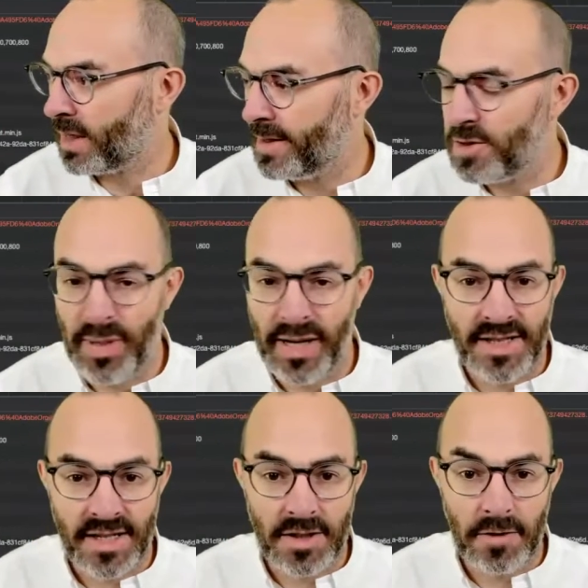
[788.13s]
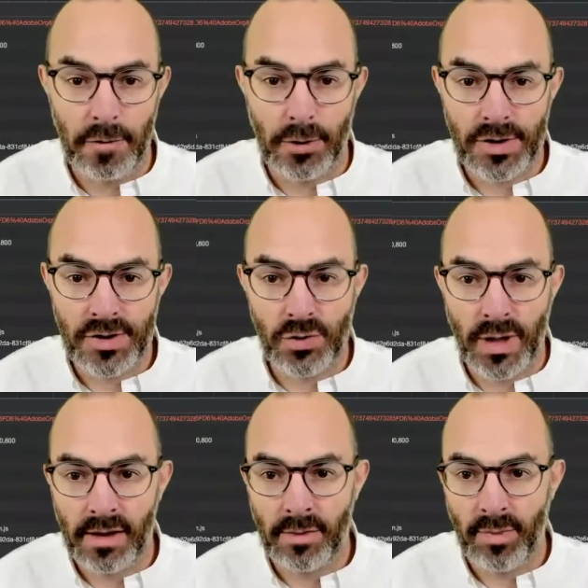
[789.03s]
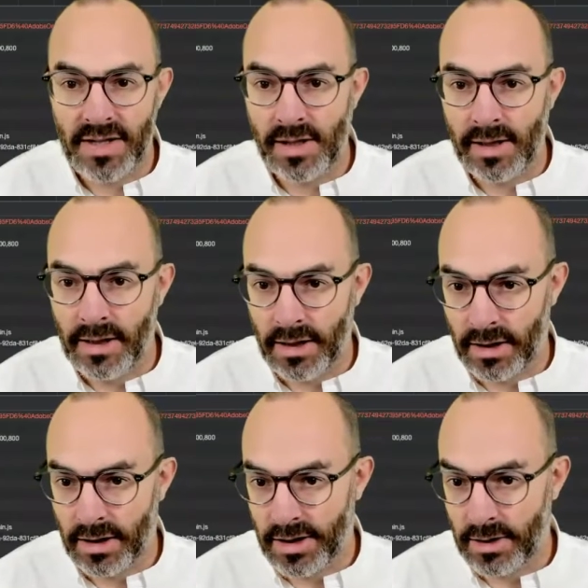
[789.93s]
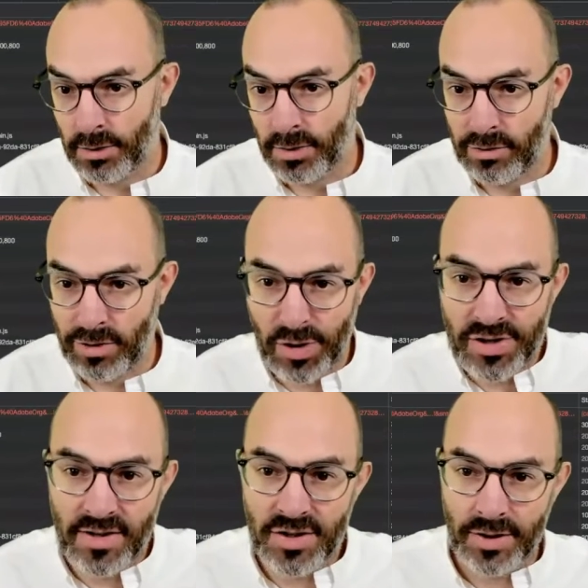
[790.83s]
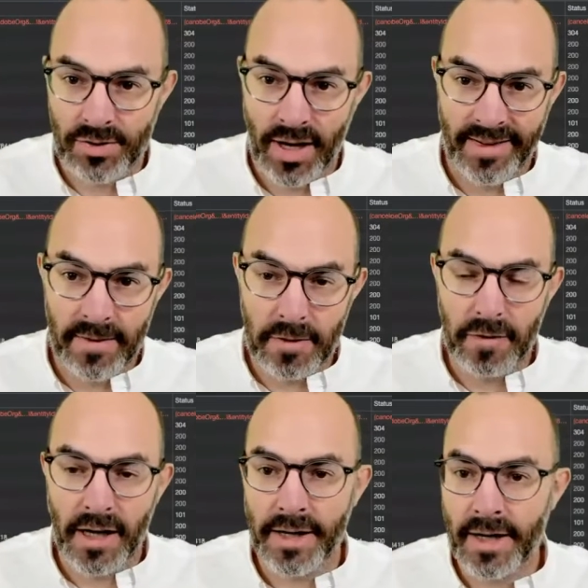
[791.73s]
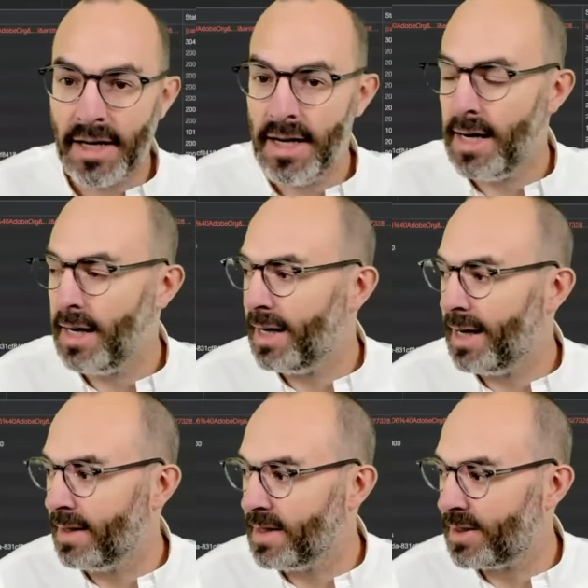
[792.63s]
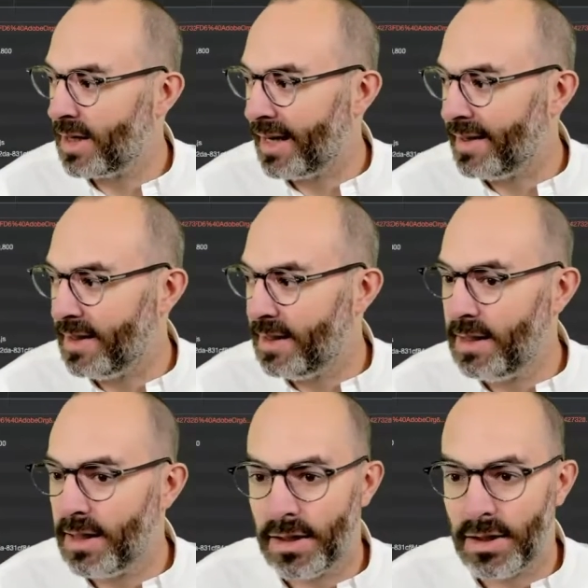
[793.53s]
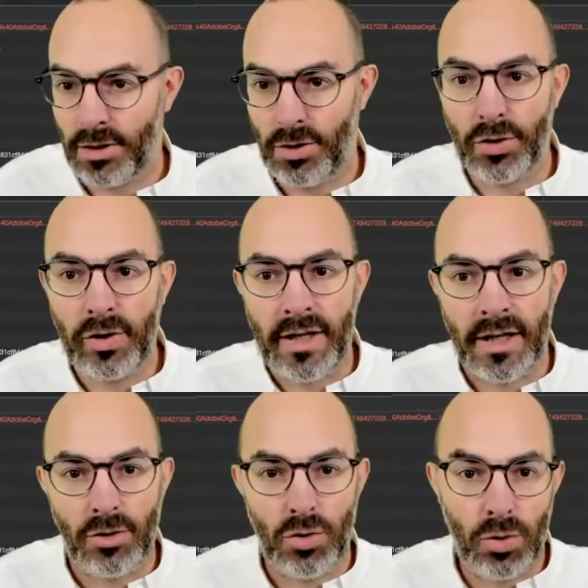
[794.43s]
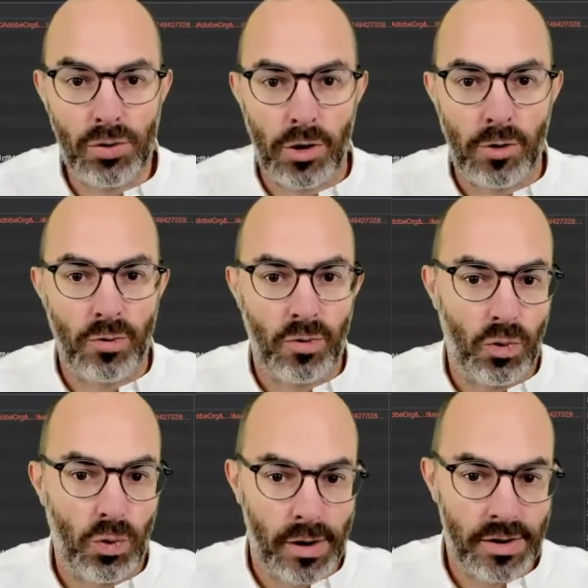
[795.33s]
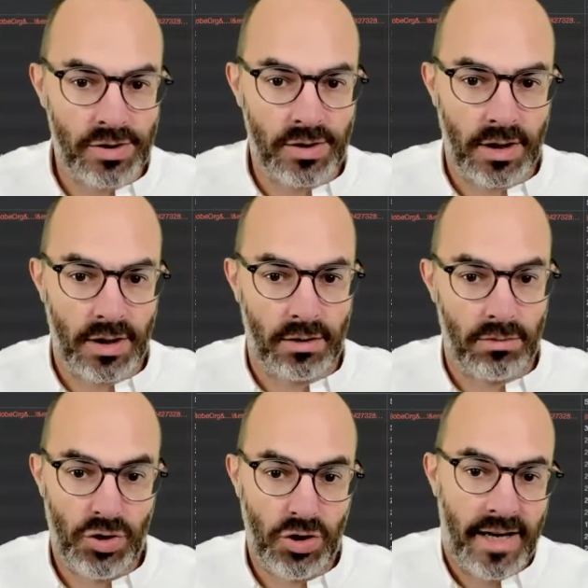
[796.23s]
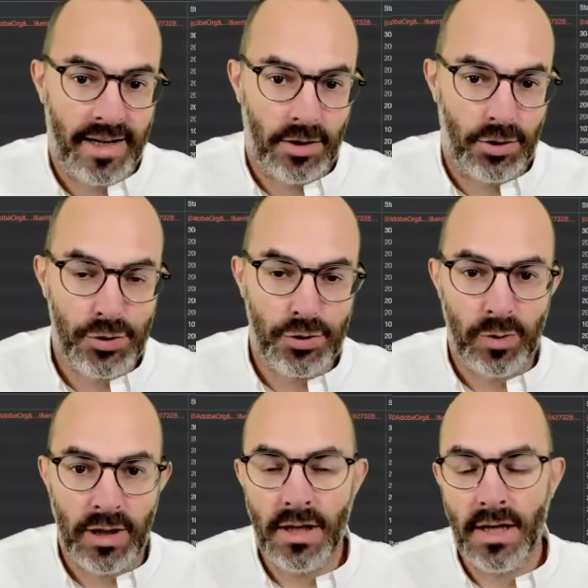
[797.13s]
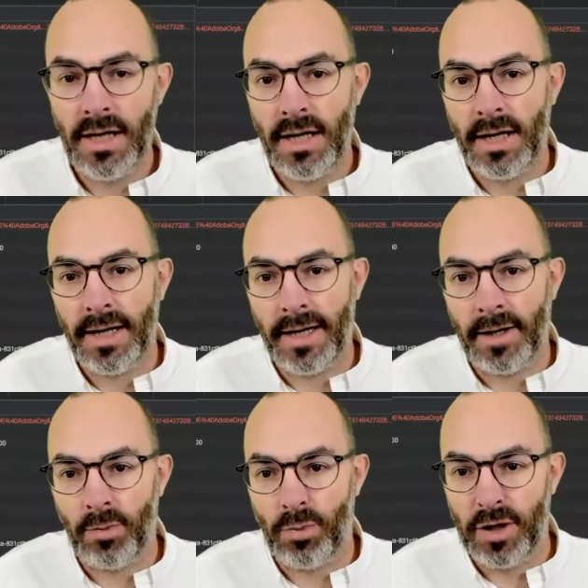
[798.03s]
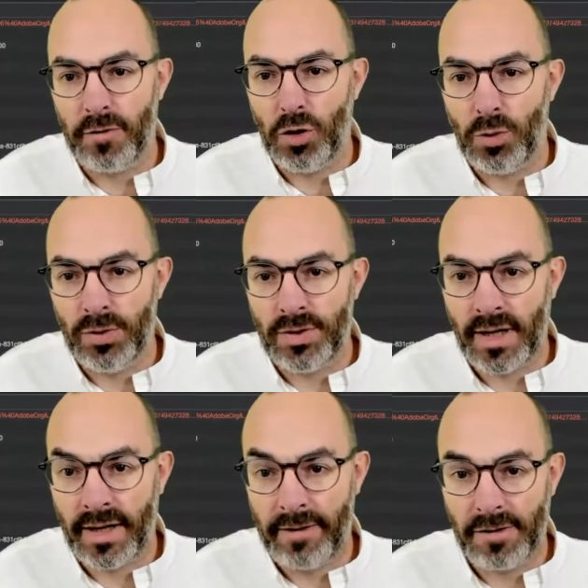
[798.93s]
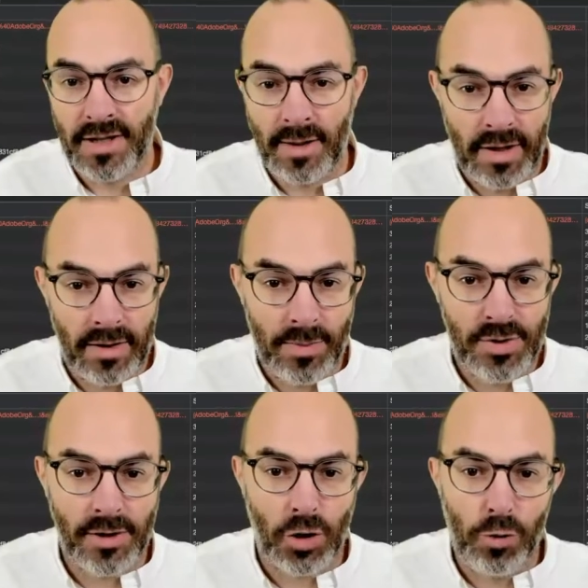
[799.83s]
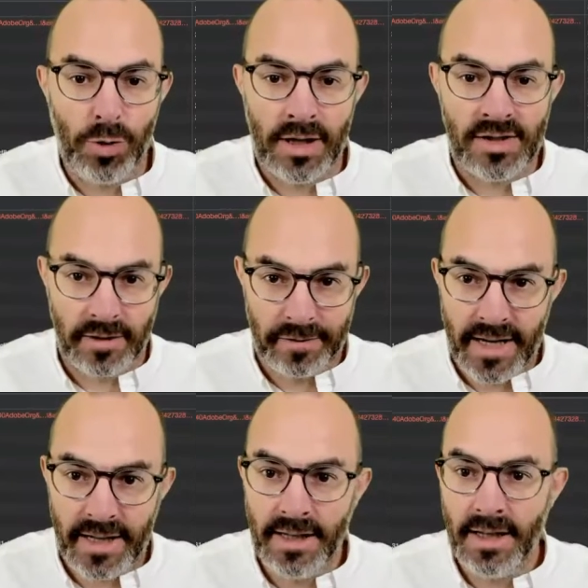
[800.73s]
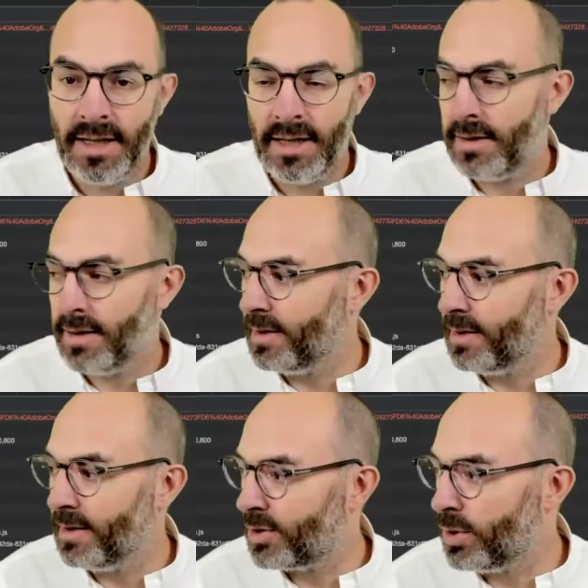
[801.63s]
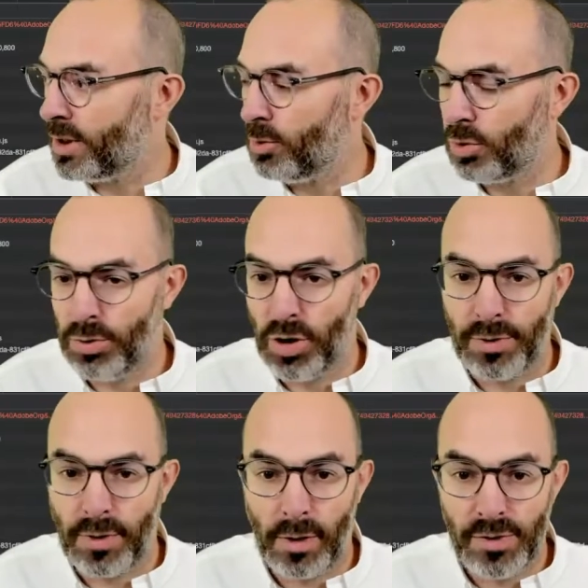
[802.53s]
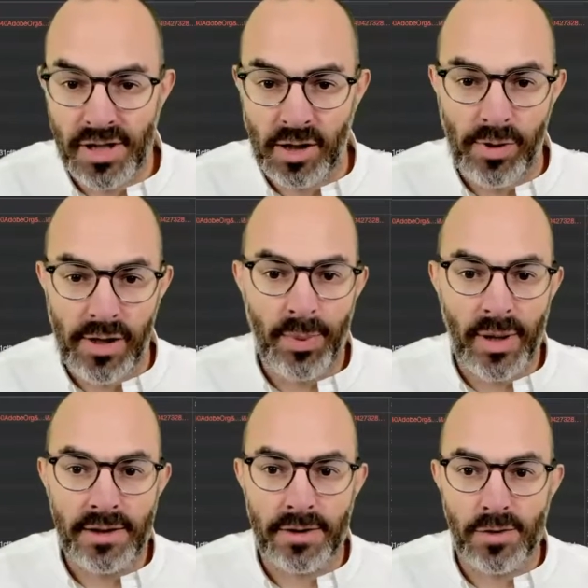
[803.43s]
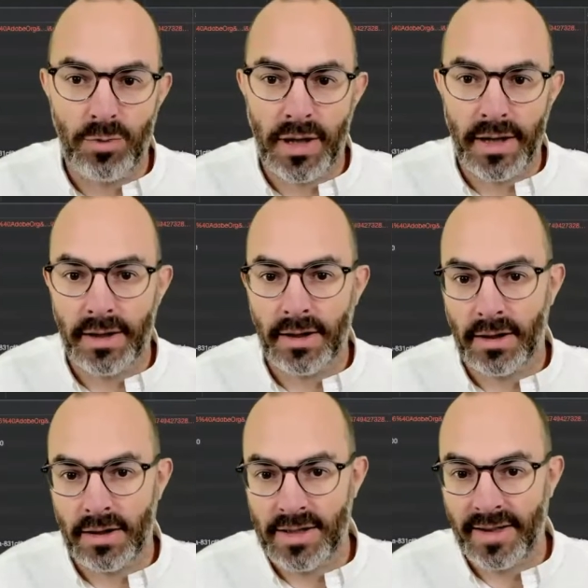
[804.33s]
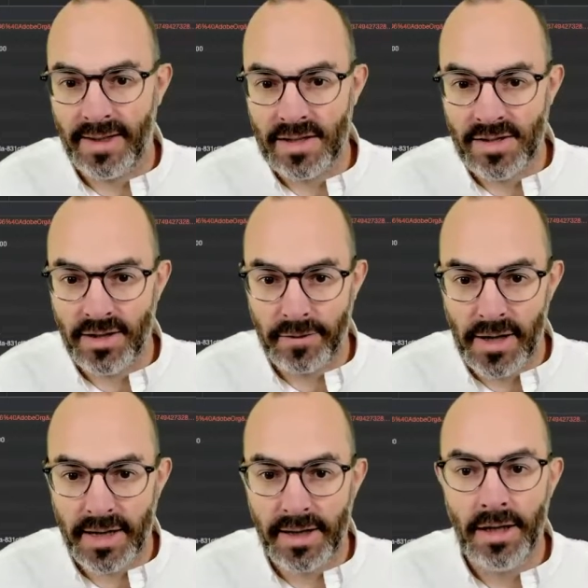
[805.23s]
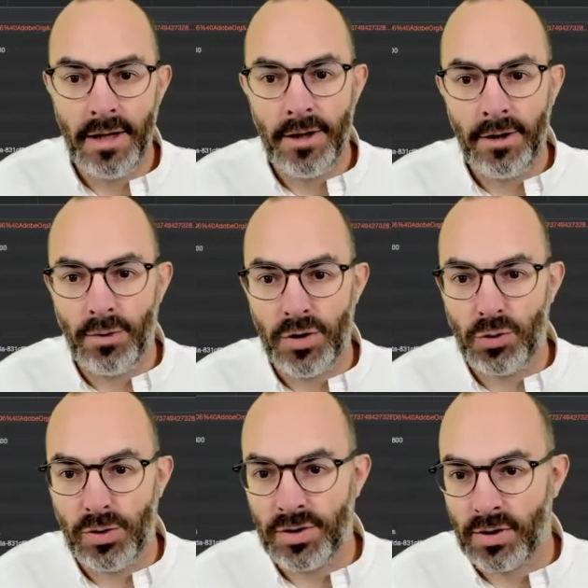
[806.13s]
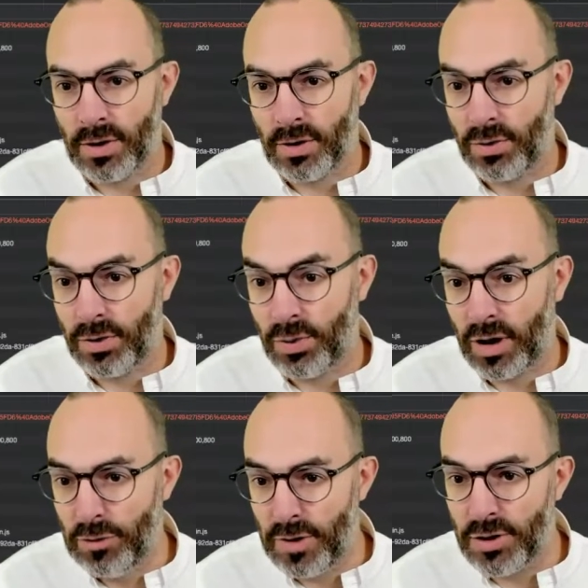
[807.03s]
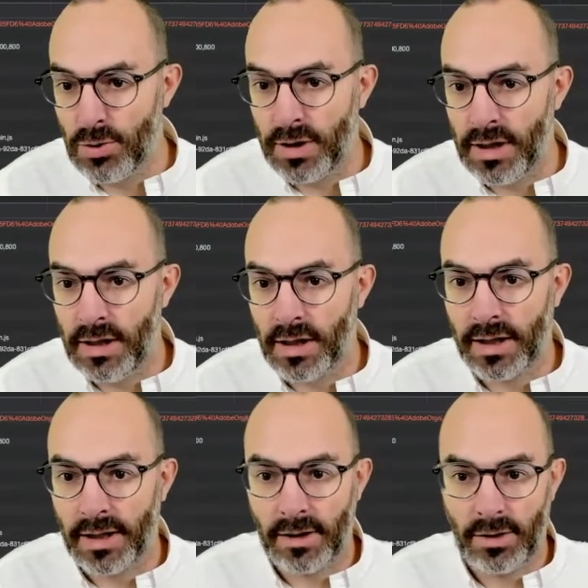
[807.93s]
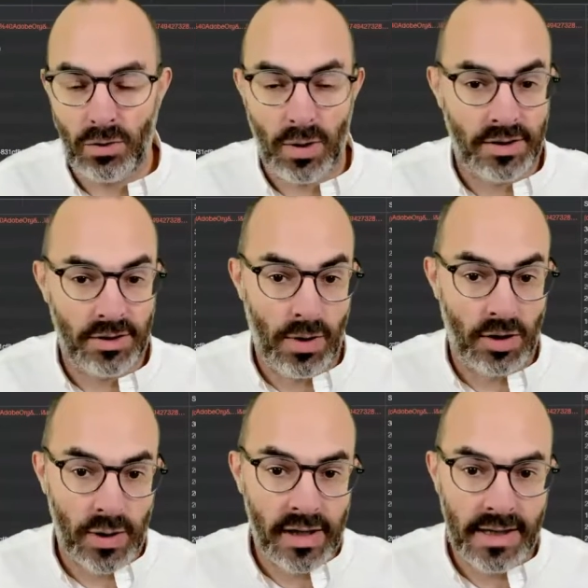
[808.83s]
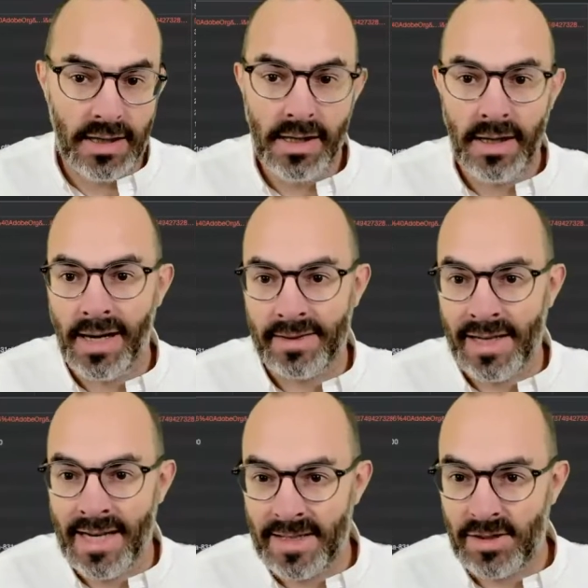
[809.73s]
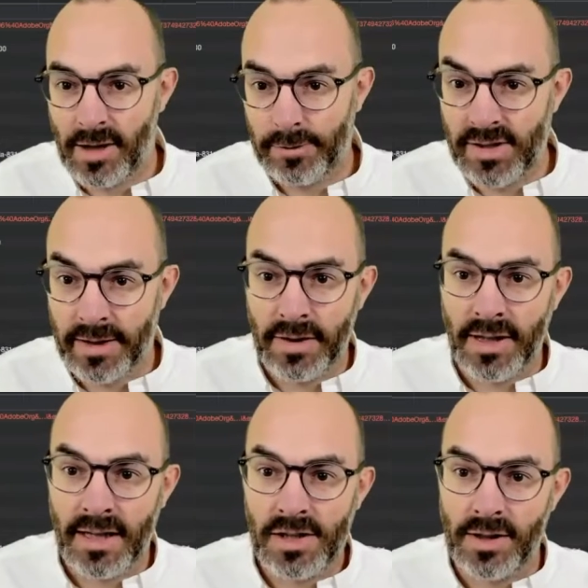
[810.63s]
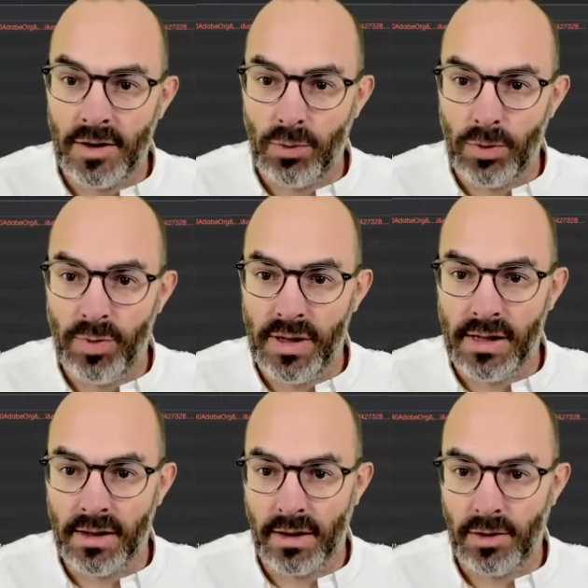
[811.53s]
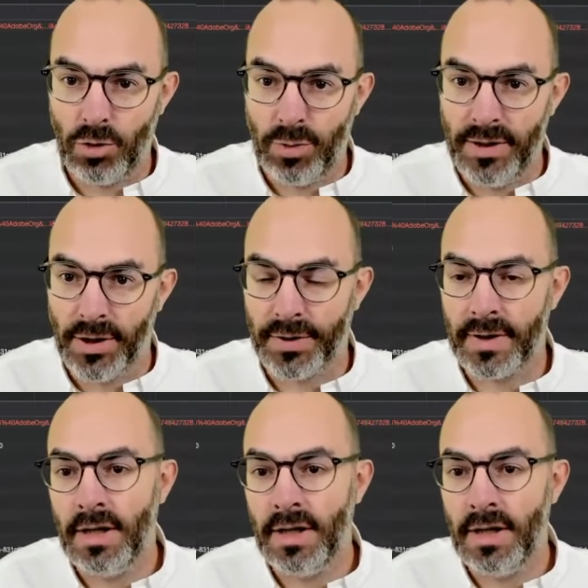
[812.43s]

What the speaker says: base64 string basically represents the identifier, and this ID currently in Google Chrome works just like it used to be. But if you would have the same website open in Safari, then this cookie would obviously be impacted by settings in Safari, which would remove this cookie quite quickly. At the latest, after 7 days, it would be gone.